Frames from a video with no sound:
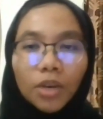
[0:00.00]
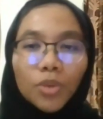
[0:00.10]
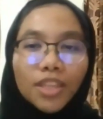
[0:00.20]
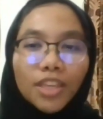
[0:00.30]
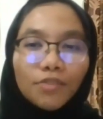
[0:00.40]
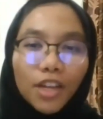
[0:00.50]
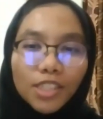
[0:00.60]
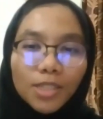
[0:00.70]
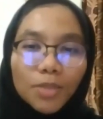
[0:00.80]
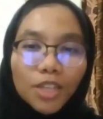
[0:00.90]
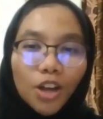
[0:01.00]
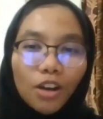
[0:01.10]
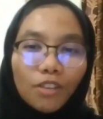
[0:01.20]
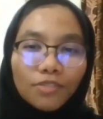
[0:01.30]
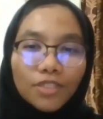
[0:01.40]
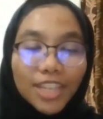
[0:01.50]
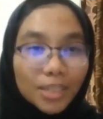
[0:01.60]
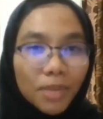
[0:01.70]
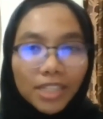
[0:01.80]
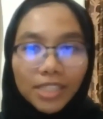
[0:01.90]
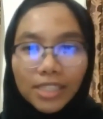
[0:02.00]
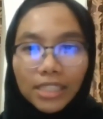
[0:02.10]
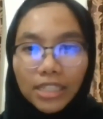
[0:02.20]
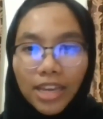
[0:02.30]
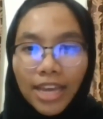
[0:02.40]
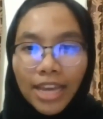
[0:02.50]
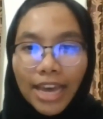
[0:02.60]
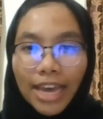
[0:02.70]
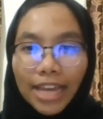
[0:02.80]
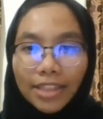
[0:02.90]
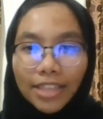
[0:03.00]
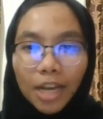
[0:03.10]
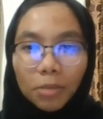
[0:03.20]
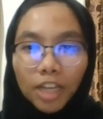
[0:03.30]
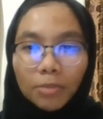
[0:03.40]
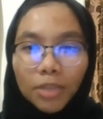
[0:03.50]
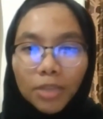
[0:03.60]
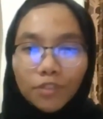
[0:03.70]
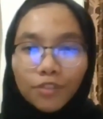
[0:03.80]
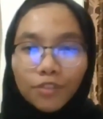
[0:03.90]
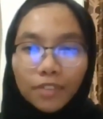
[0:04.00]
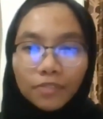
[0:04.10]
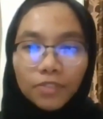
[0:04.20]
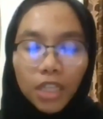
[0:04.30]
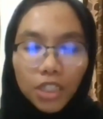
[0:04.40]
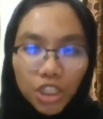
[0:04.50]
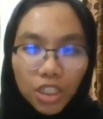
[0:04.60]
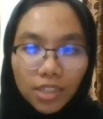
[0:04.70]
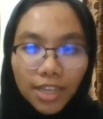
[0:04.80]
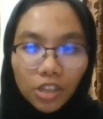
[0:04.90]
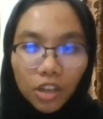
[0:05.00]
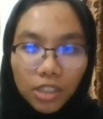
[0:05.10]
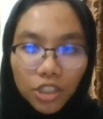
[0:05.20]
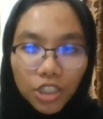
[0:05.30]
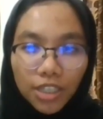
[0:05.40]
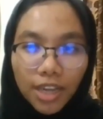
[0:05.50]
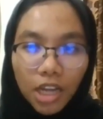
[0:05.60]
with the advancement of telemedicine and the upcoming 5G technology,